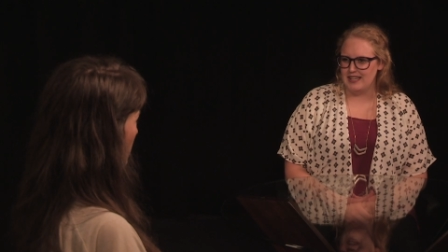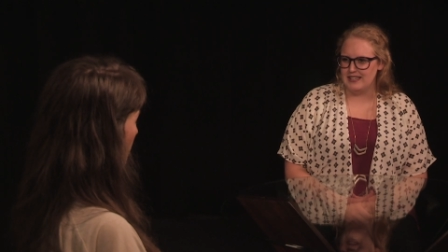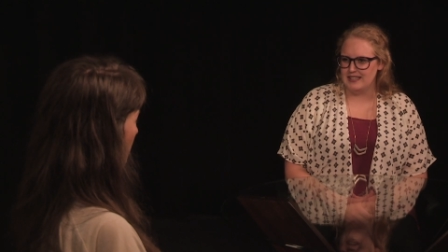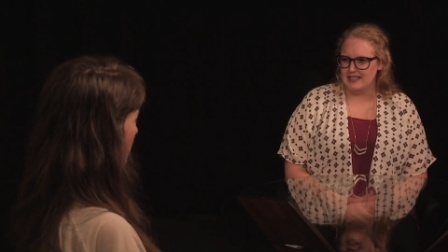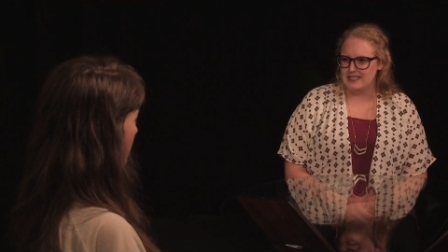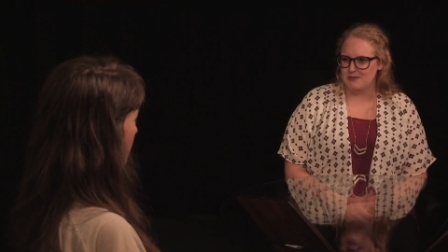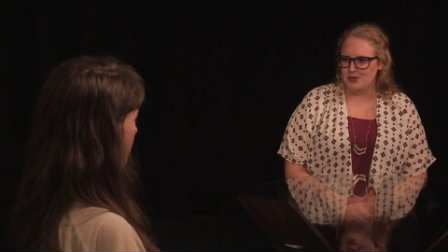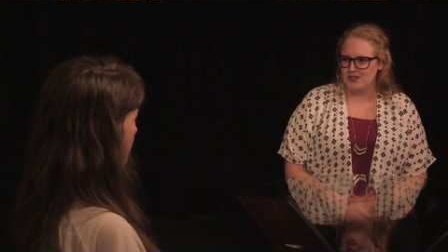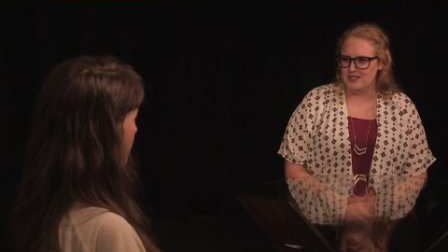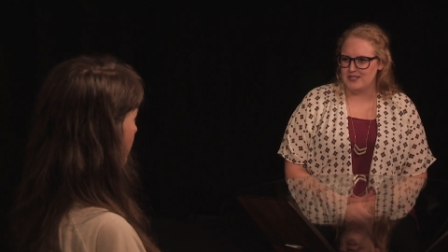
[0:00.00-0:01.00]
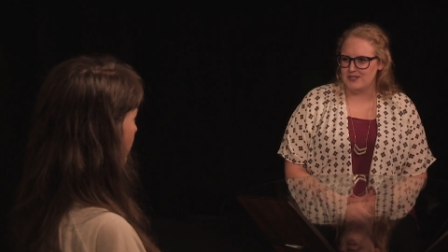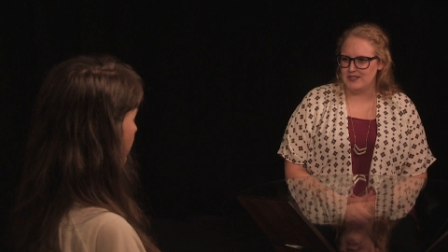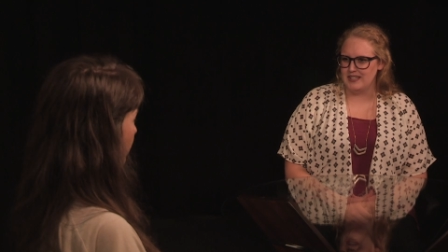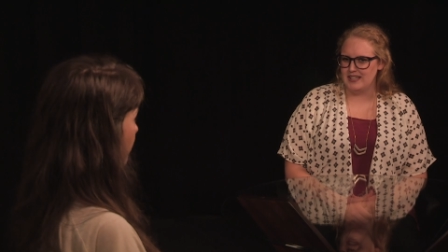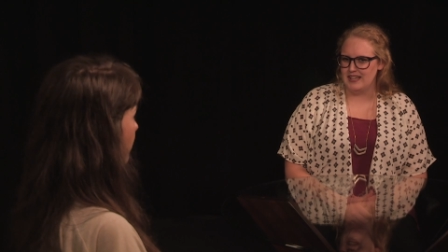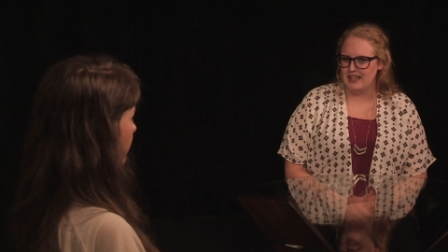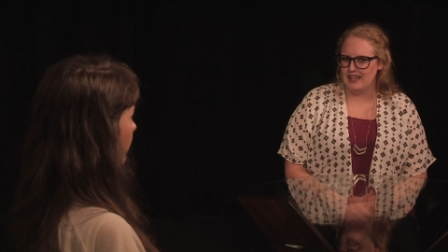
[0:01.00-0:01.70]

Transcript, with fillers: in a similar industry,